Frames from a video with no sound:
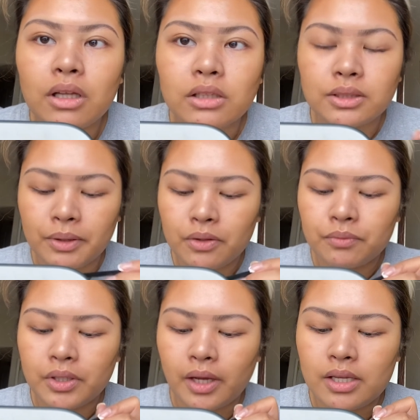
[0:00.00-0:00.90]
time ago.
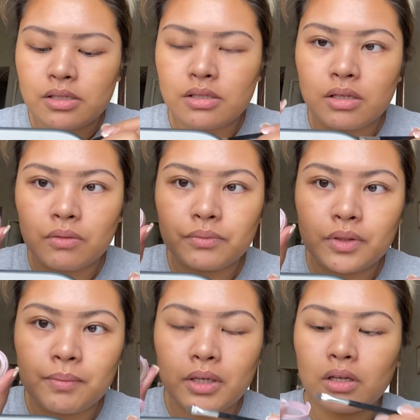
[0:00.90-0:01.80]
Okay, so I'm
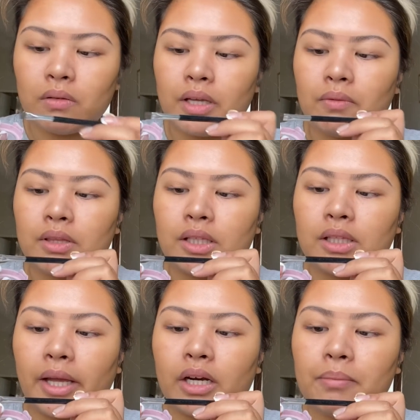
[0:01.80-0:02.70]
gonna go in with the
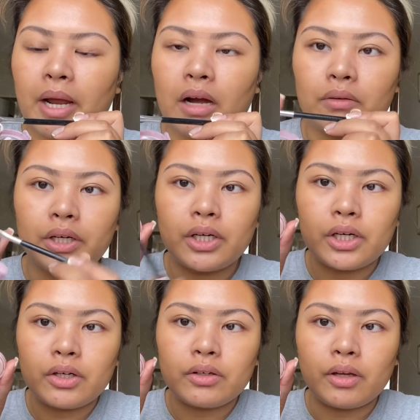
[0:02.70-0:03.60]
lighter
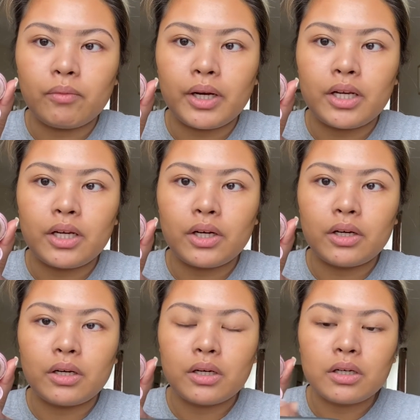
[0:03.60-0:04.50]
powder, like right here,
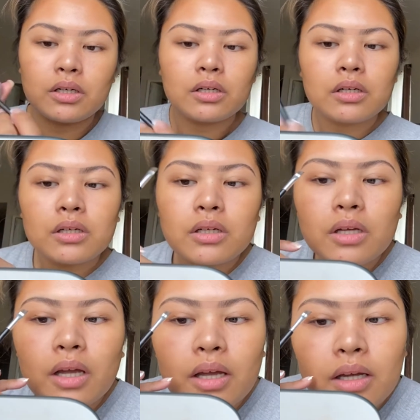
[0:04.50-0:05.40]

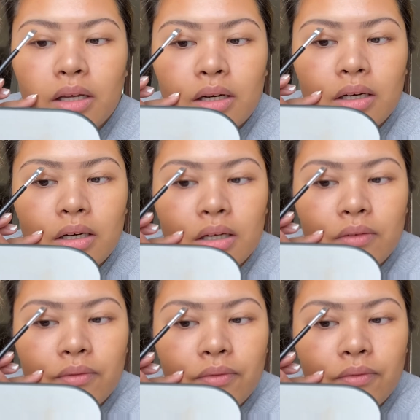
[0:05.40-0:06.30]
and
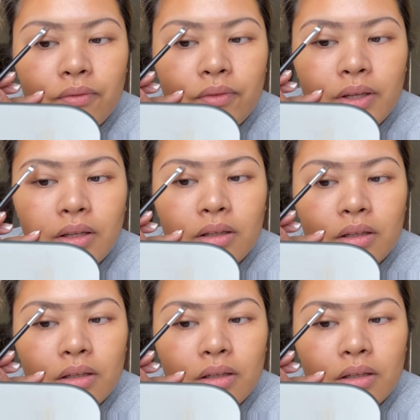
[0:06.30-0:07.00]
fill,